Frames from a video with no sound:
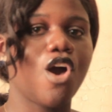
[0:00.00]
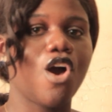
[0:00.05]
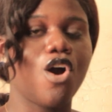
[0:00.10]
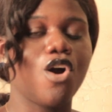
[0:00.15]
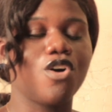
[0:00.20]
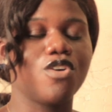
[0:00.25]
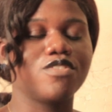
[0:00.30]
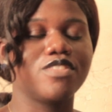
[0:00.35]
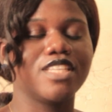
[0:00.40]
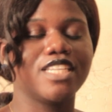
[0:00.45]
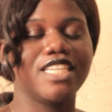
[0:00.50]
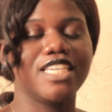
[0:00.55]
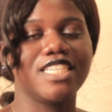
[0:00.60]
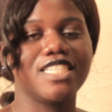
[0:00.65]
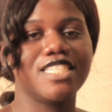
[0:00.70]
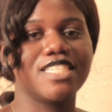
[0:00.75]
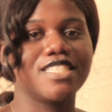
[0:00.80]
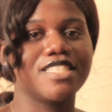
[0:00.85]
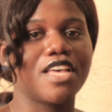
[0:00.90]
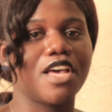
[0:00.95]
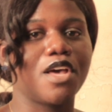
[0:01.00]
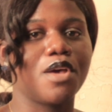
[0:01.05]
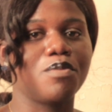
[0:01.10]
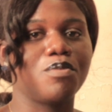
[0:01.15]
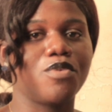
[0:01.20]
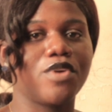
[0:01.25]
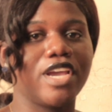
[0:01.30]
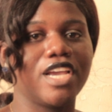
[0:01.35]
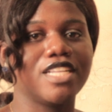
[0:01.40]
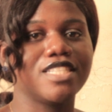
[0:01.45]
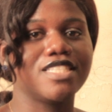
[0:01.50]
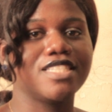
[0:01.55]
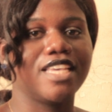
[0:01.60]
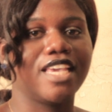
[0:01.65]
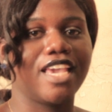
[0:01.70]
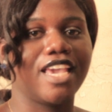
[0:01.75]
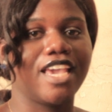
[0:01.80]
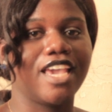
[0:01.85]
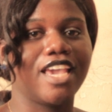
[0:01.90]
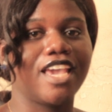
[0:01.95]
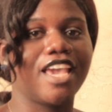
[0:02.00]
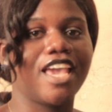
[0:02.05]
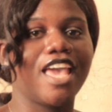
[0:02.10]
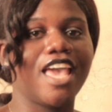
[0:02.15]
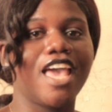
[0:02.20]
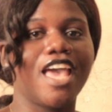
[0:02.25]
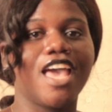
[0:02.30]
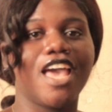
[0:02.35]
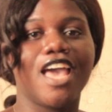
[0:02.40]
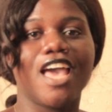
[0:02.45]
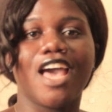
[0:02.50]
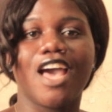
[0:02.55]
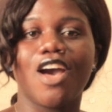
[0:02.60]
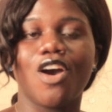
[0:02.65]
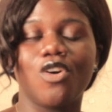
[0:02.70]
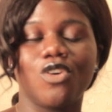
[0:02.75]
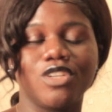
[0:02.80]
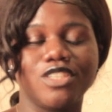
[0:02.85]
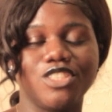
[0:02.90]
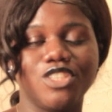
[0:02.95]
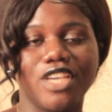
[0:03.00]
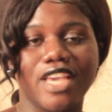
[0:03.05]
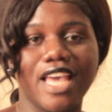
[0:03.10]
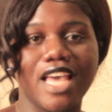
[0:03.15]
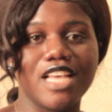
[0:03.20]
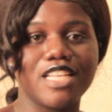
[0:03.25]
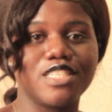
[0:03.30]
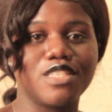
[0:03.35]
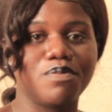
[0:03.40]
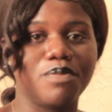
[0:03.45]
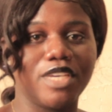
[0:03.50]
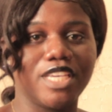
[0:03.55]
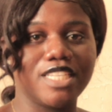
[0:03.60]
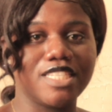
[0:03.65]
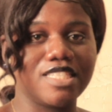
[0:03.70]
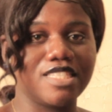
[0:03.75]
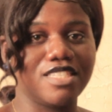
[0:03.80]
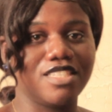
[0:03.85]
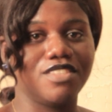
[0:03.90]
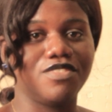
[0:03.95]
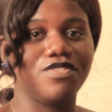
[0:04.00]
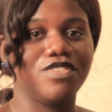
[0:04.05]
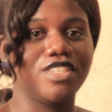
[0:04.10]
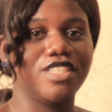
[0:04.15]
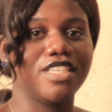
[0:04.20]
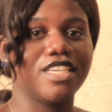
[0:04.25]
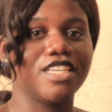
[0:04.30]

of the Ladies Hub right here on UHAS Based TV.